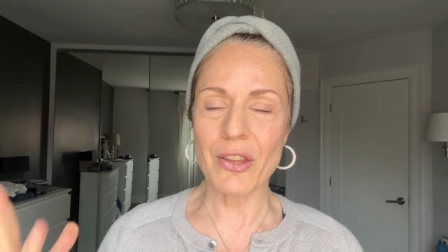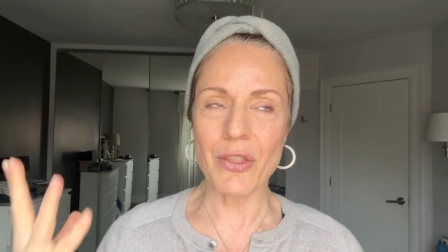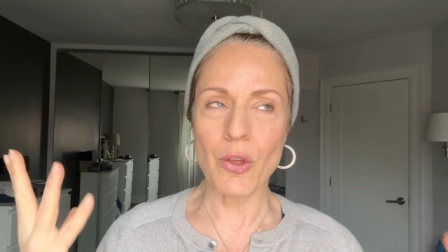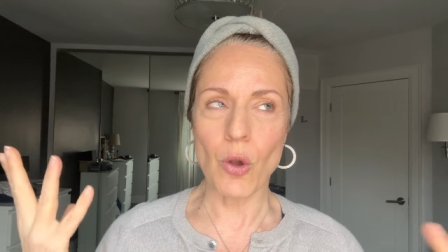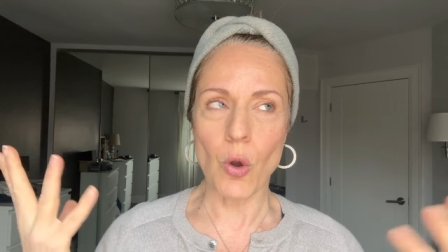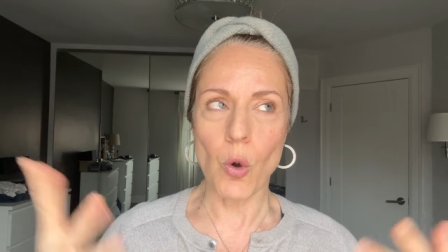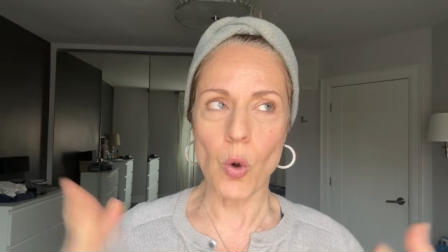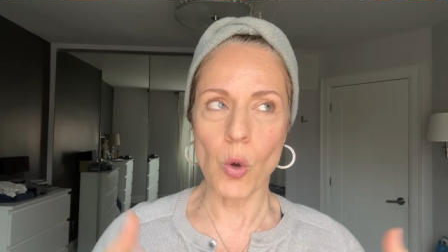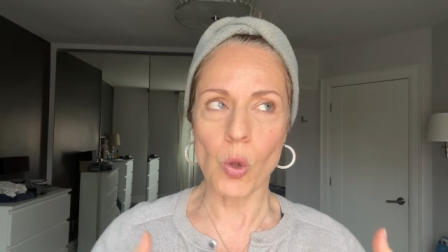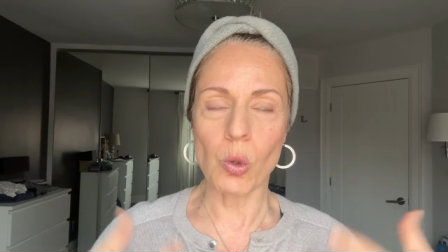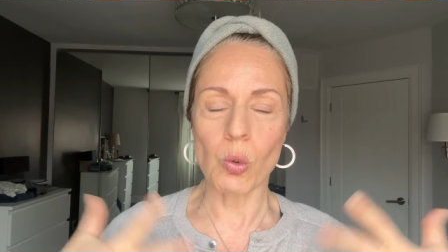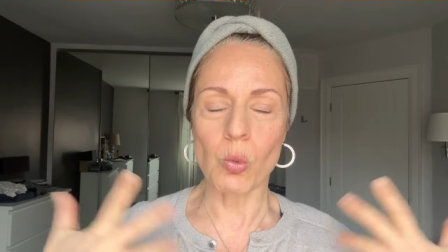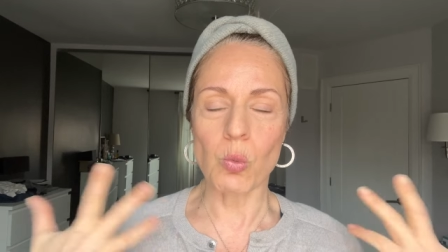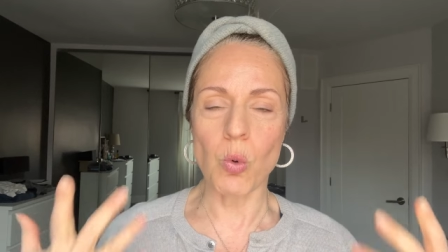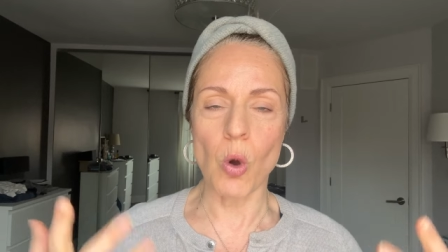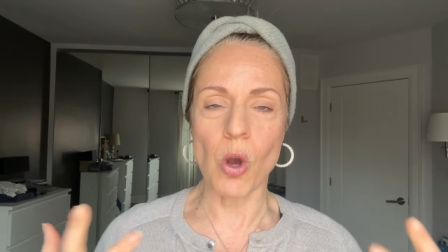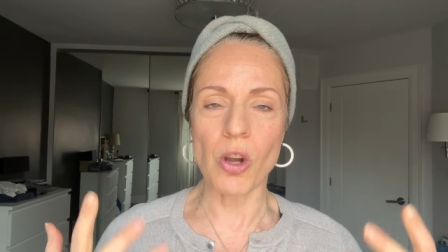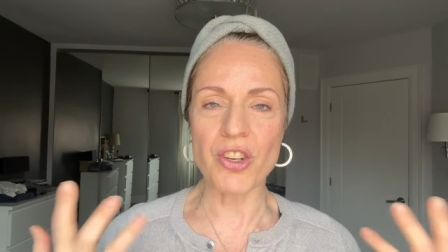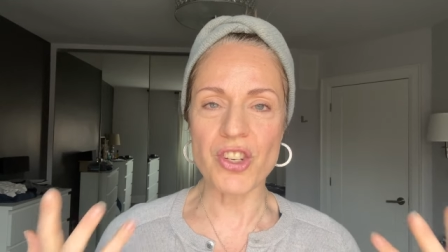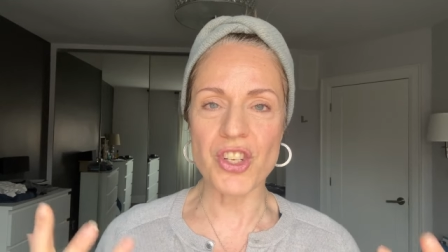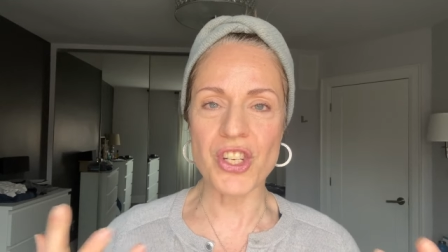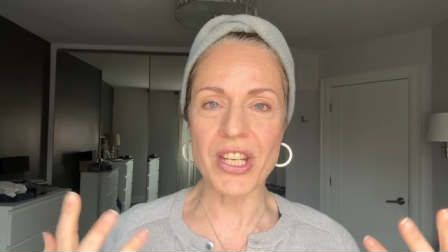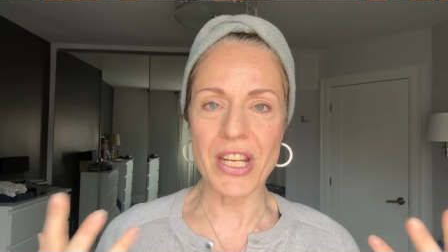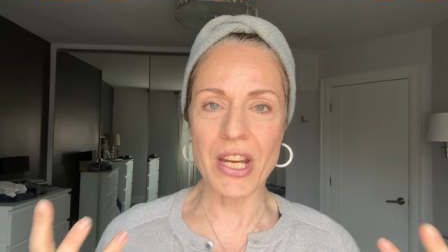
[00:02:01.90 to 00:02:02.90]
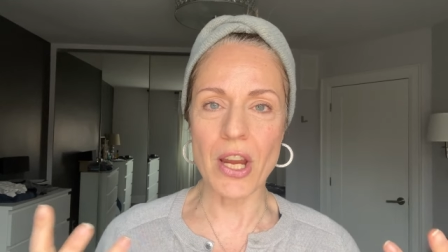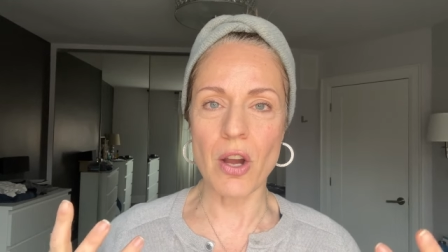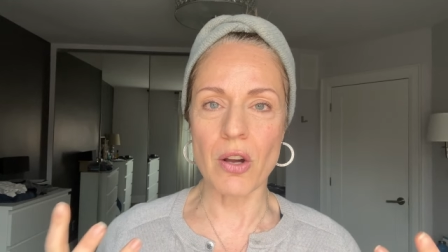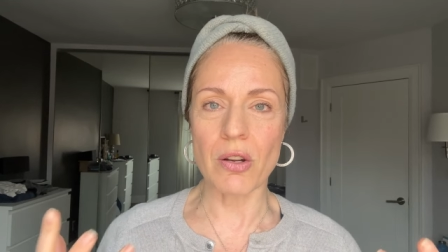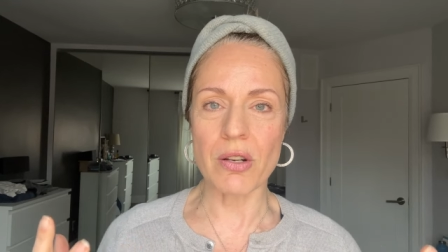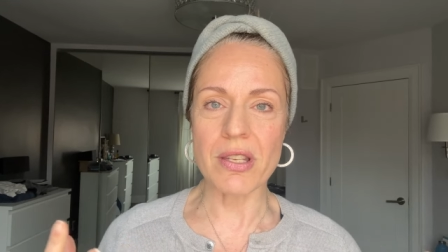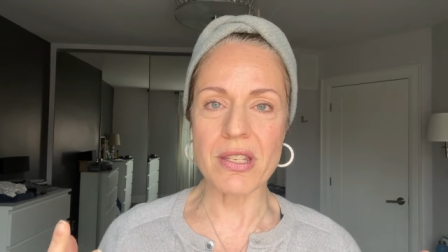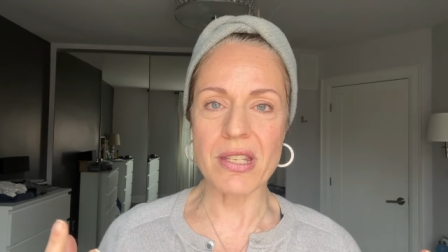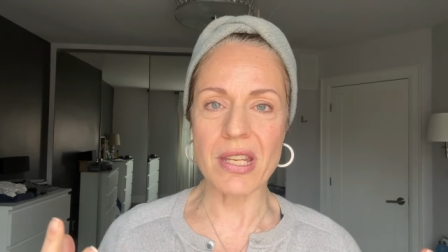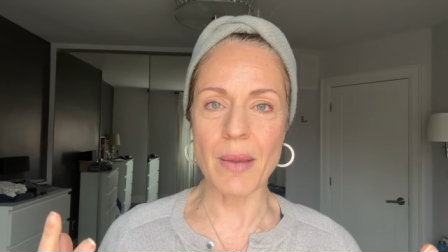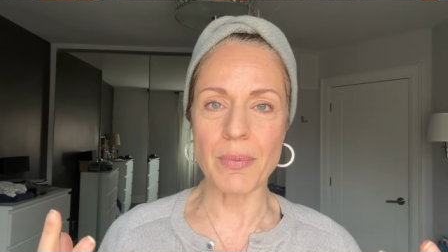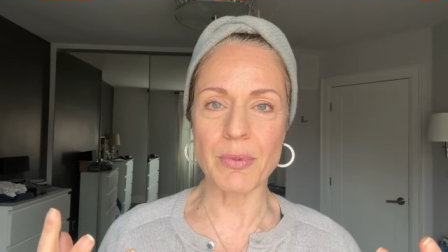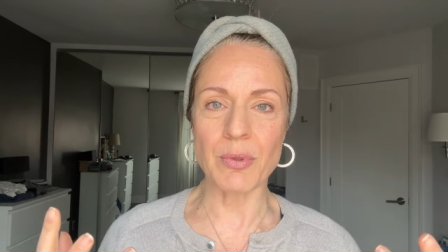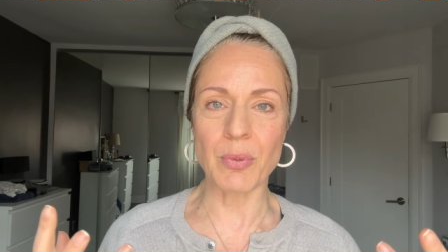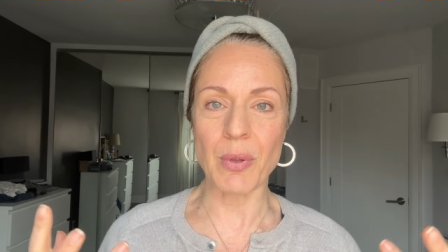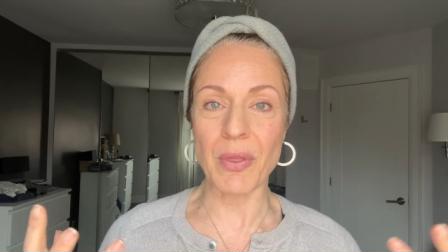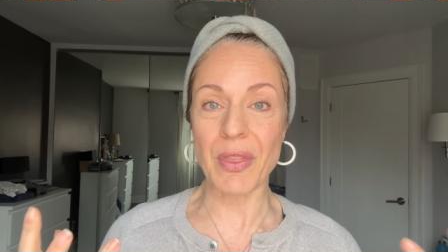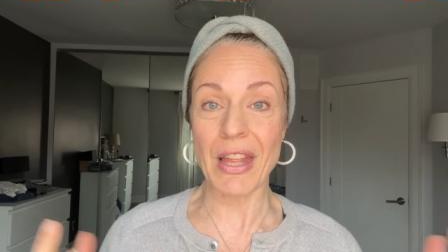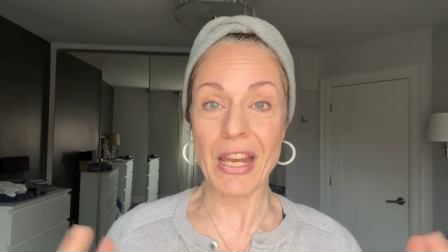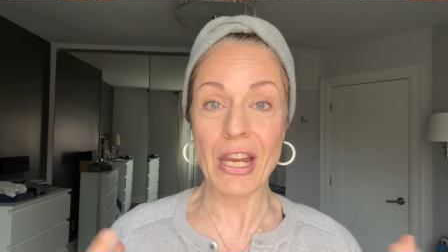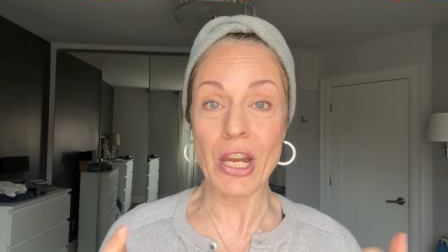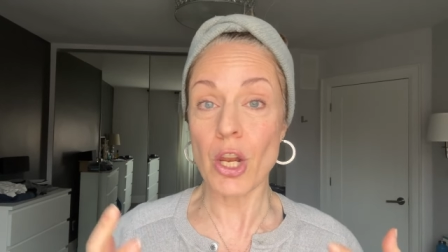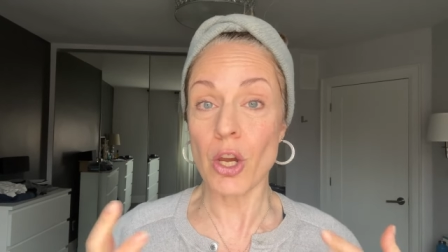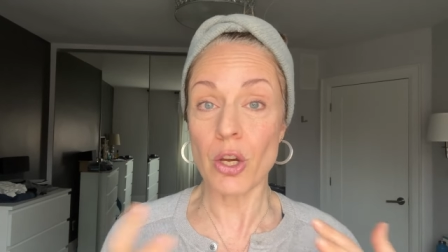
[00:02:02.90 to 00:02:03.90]
the whole washing concept with
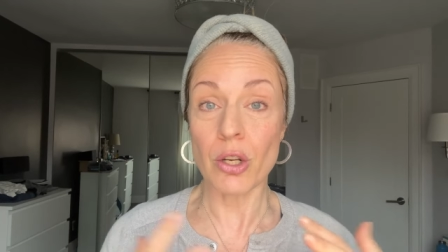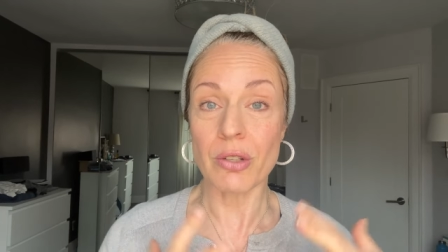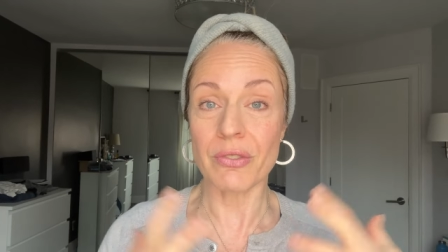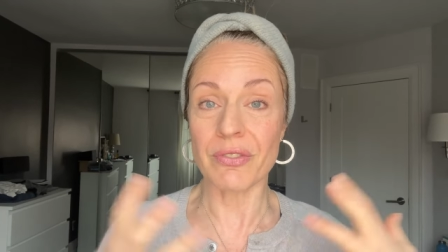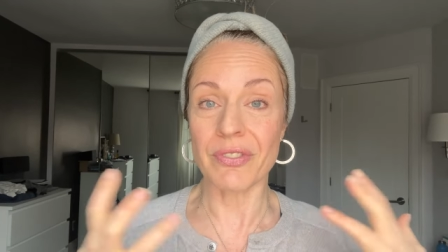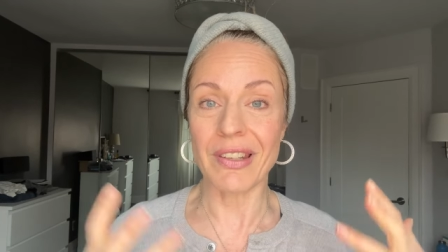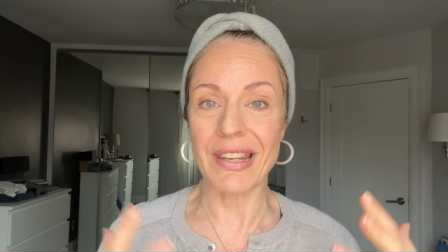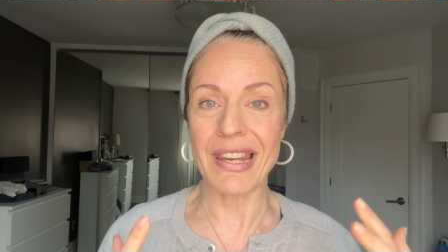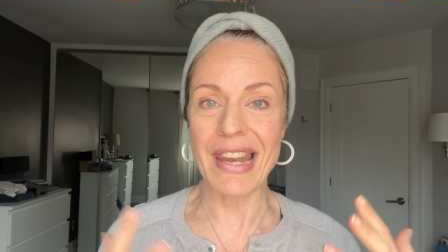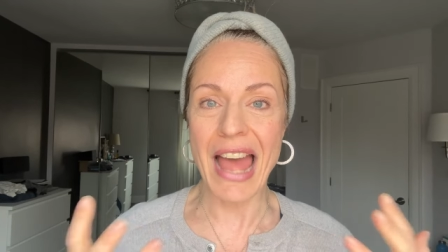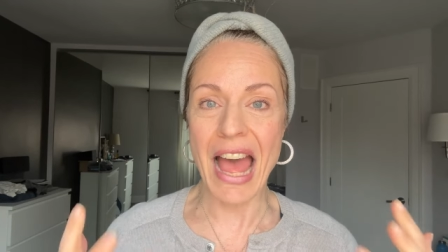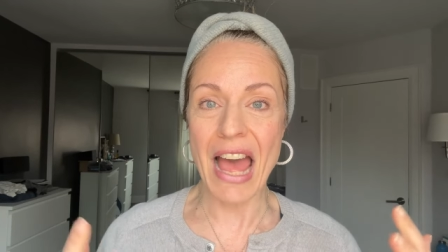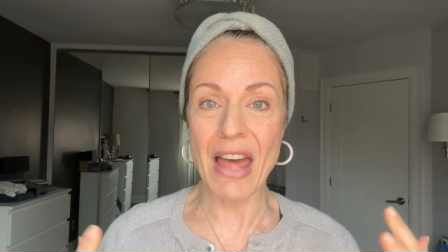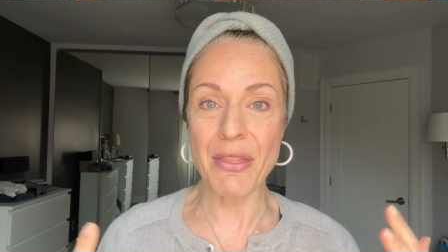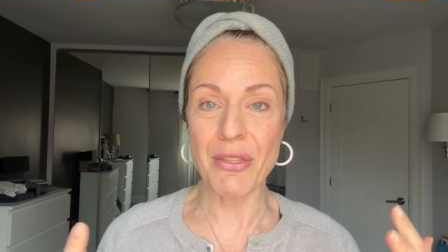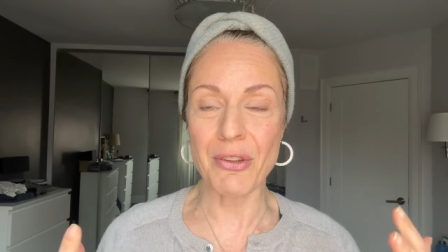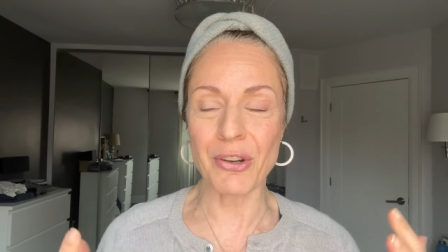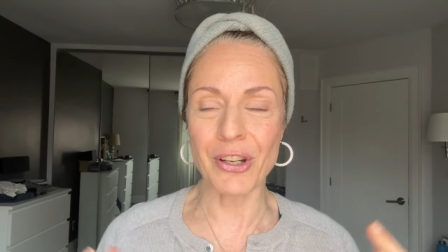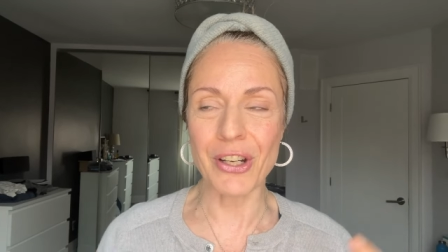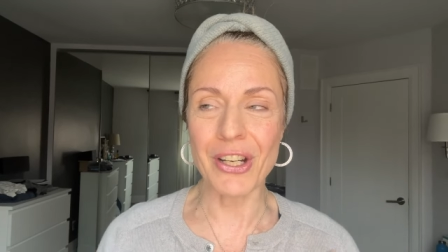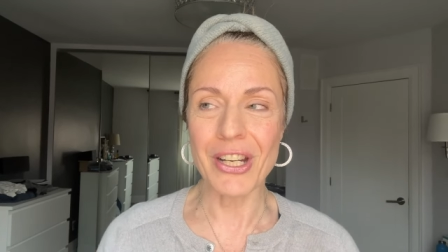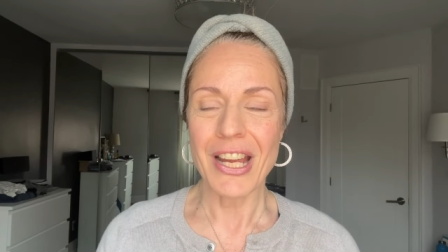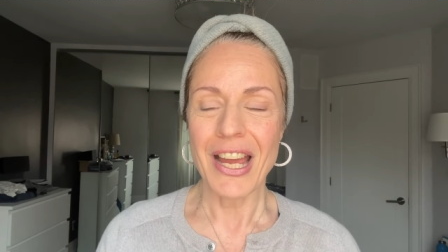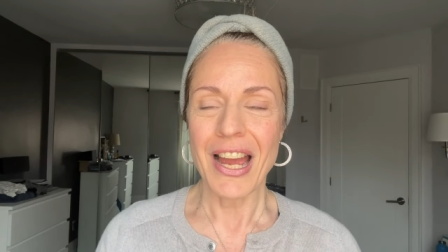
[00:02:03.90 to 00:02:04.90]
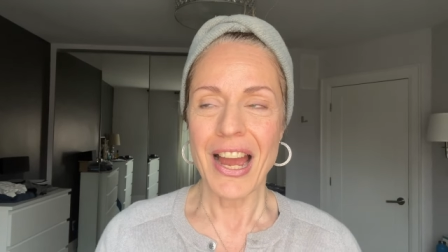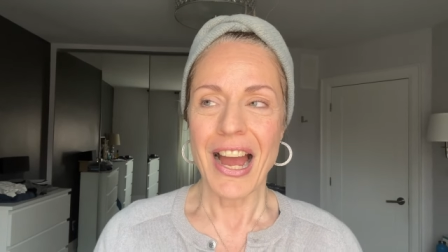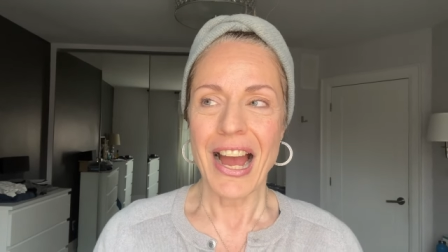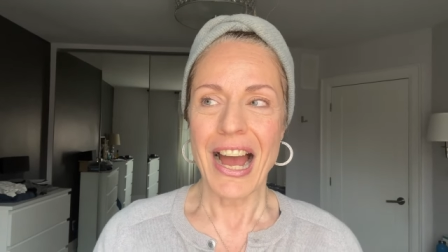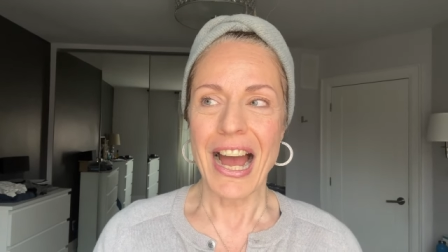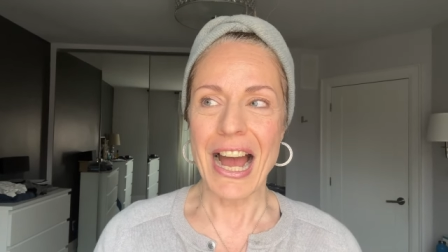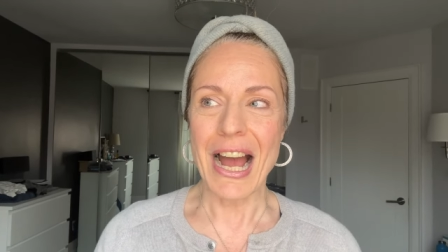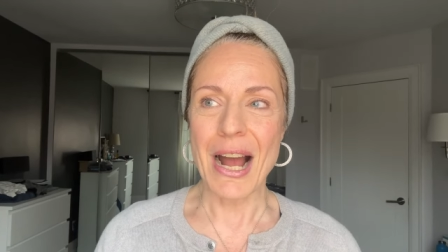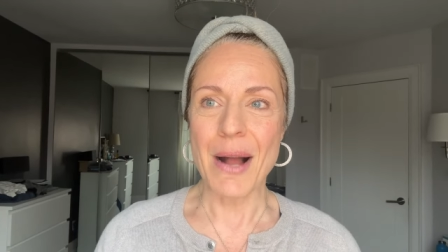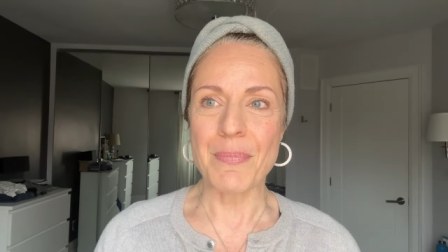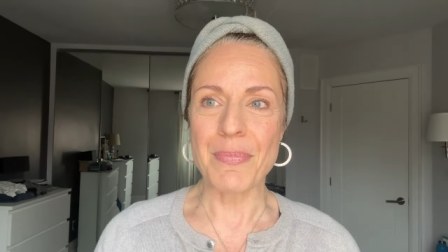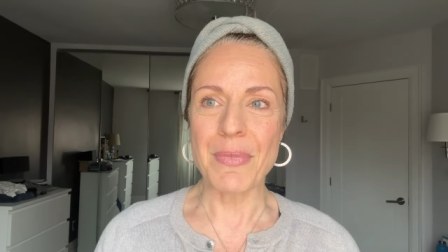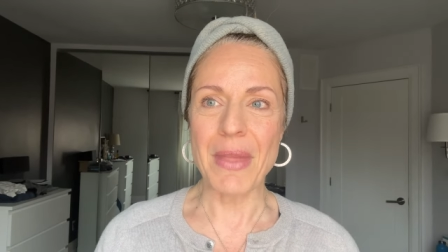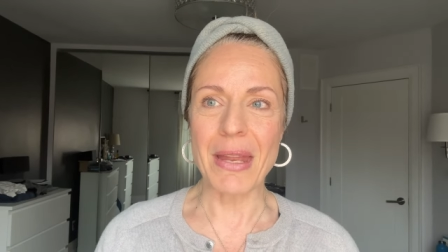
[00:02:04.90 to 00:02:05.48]
a lot of lather um,